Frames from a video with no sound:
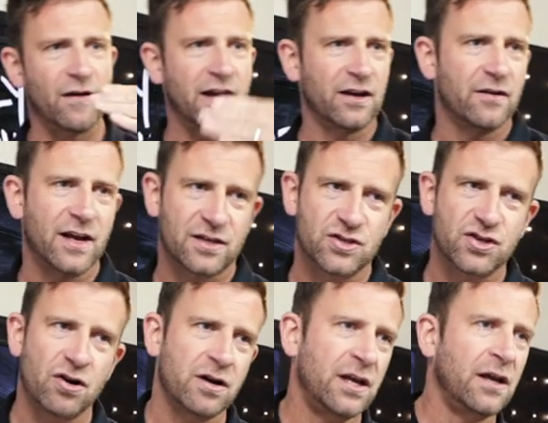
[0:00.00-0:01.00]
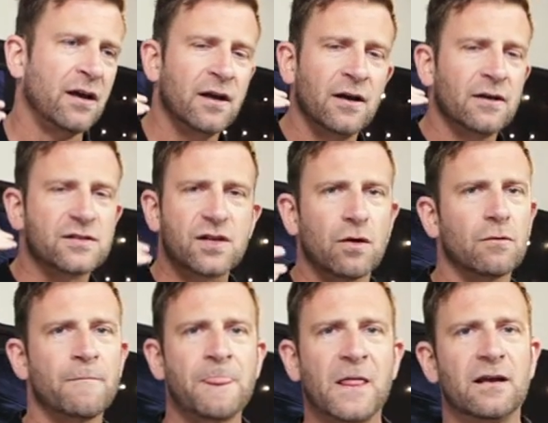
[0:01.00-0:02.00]
finding your next journey.
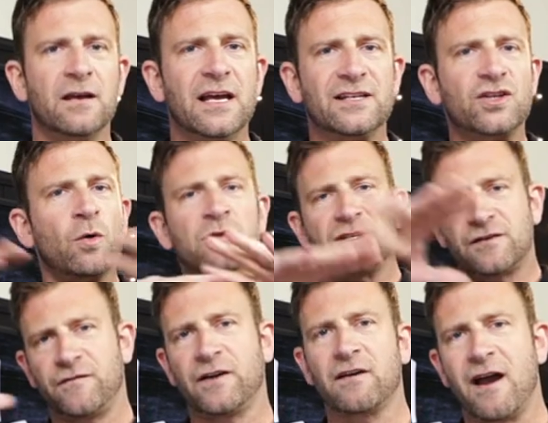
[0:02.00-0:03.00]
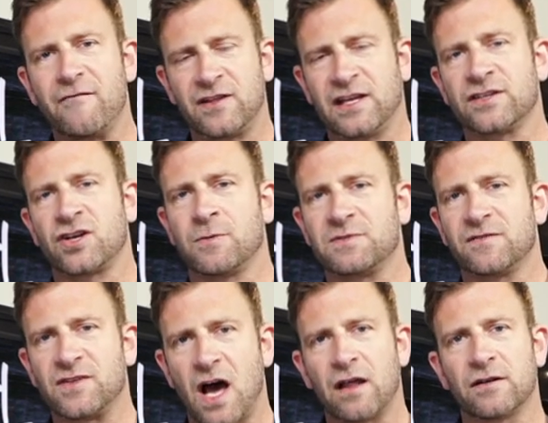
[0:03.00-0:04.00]
So don't just figure everything in terms
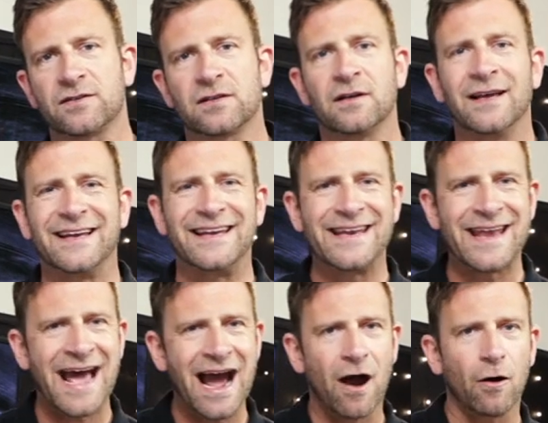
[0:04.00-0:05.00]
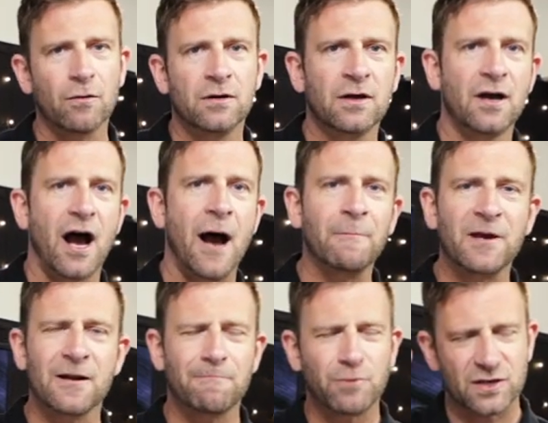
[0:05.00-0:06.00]
of dollars. Now, I'm
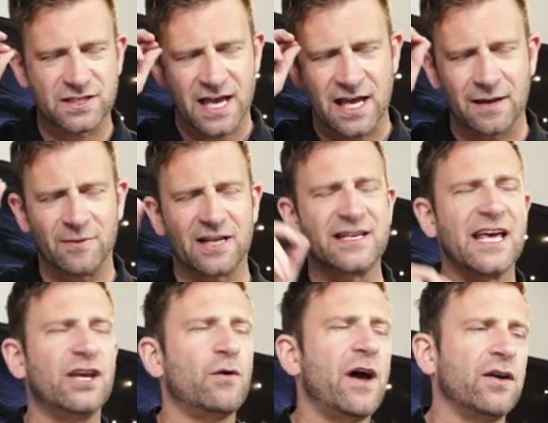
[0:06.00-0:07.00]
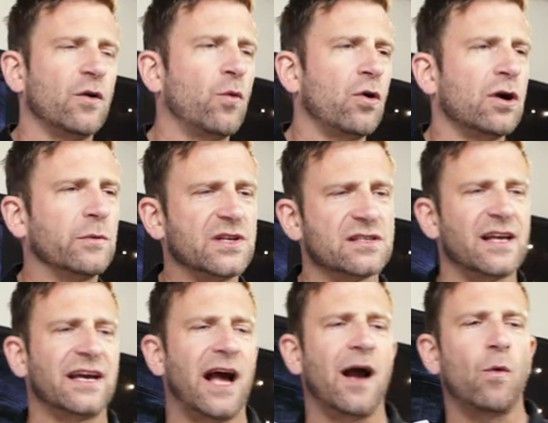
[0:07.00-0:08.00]
going to pretend, I'm going to take you at your word, which is
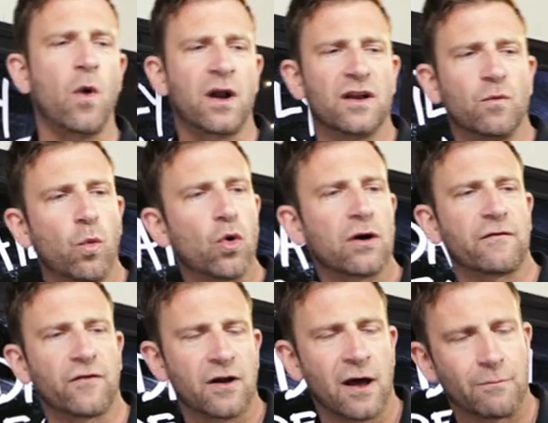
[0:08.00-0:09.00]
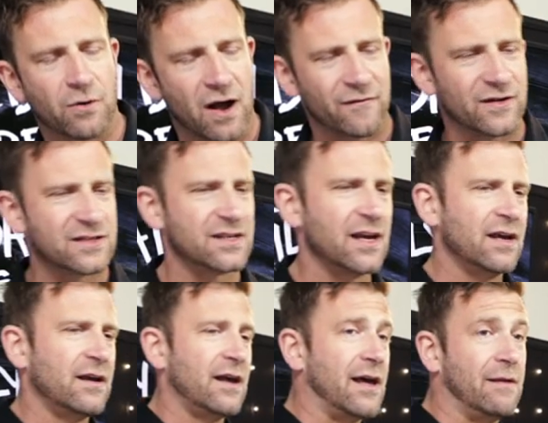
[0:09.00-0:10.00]
like, I want to work for nonprofits,
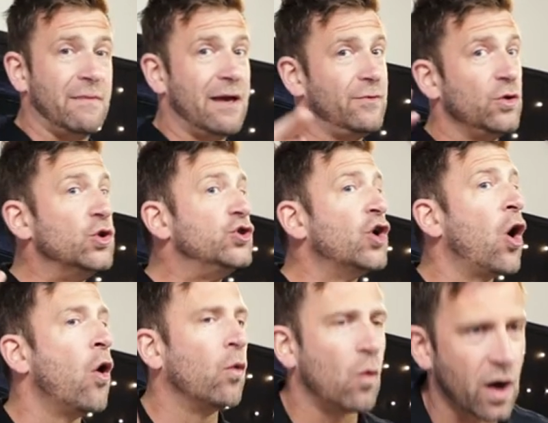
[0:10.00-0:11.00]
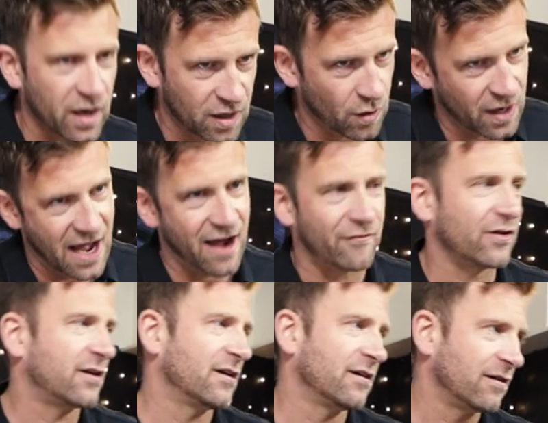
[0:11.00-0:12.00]
and maybe you don't want to go to
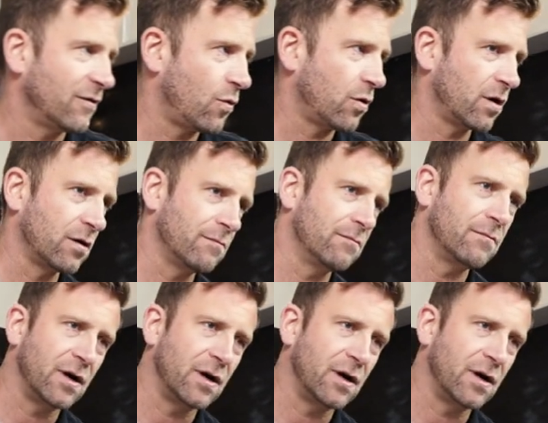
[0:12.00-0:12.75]
Africa or